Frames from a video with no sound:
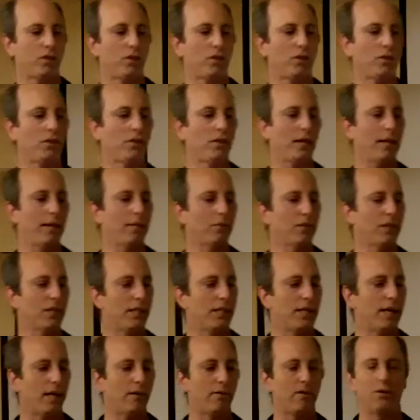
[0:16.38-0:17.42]
So you're able
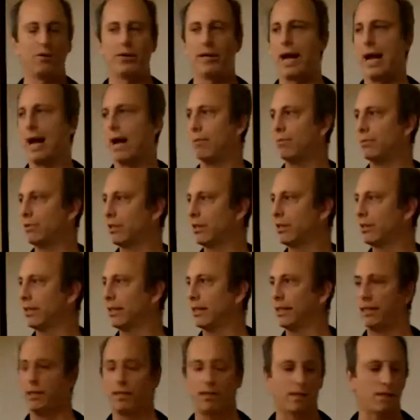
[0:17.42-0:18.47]
to download apps
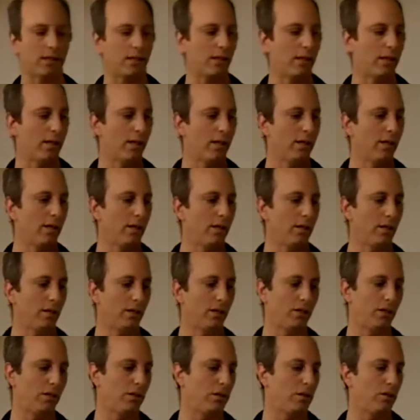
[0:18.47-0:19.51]
onto here.
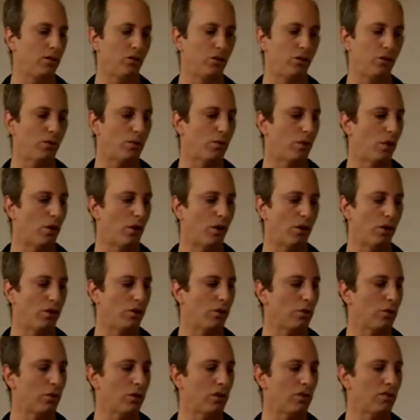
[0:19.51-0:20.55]
You can do all
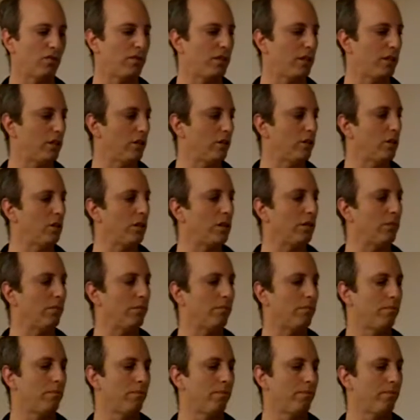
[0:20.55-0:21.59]
sorts of things. You
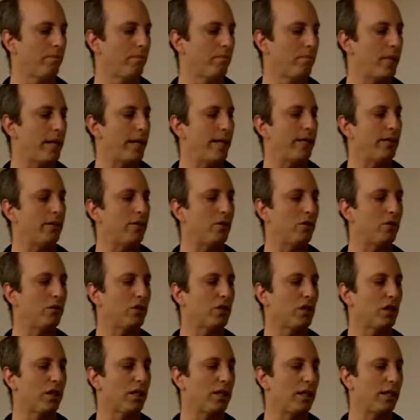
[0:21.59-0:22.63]
can make
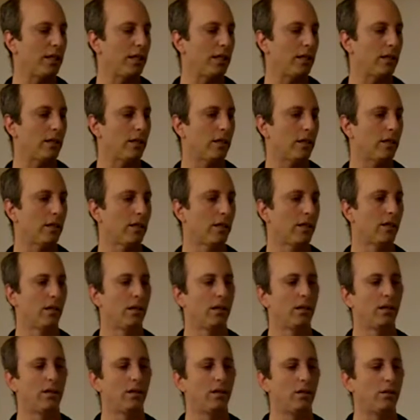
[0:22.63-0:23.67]
notes on here.
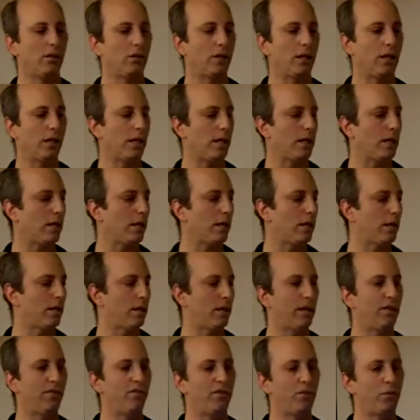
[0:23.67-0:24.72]
You
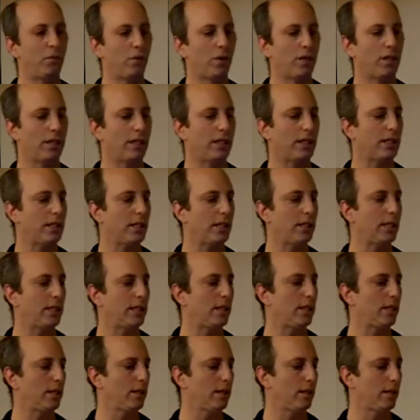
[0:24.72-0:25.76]
can, if you want to
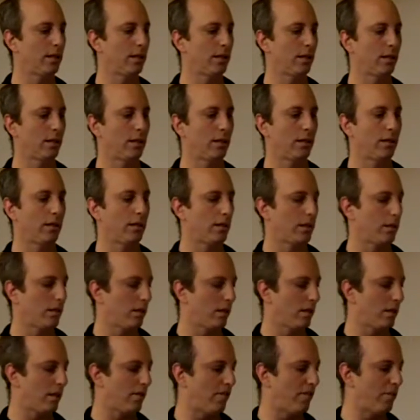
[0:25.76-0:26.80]
see
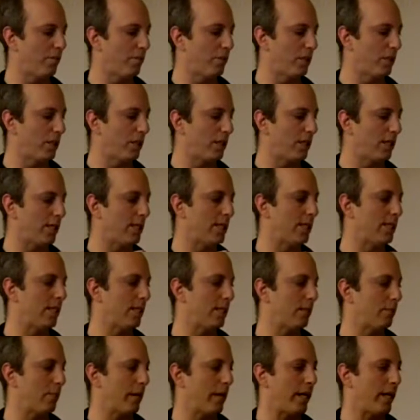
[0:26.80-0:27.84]

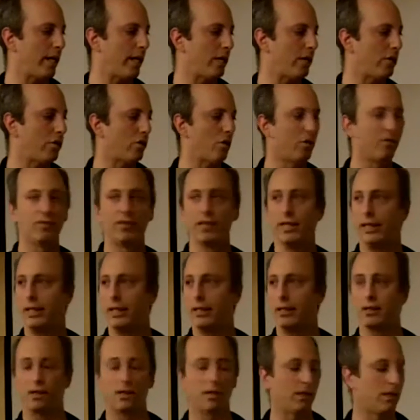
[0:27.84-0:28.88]
this page over
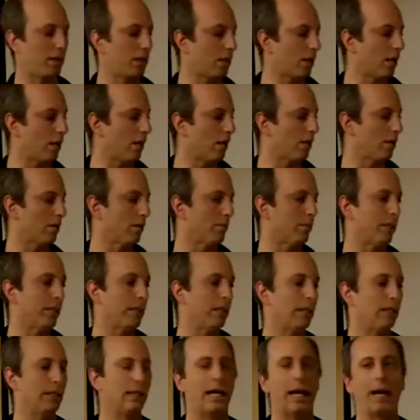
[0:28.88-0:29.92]
here in color
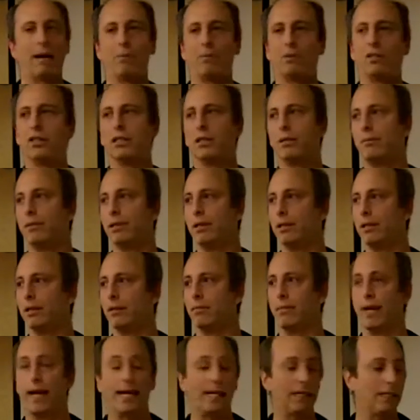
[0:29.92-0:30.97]
because it happens to be
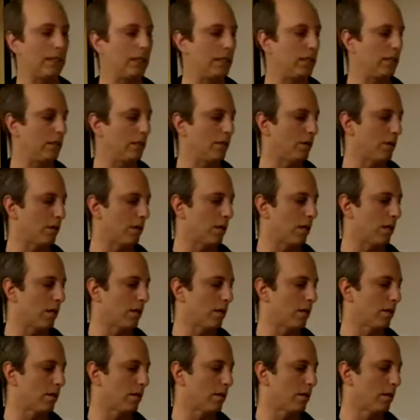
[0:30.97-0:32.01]
a magazine or a
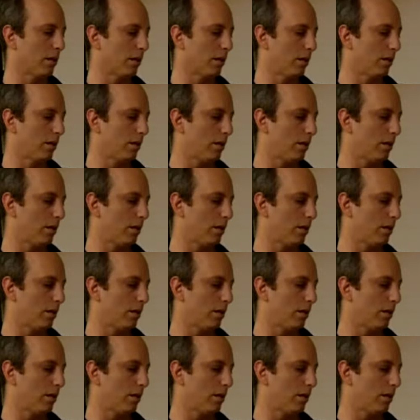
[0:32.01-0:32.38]
color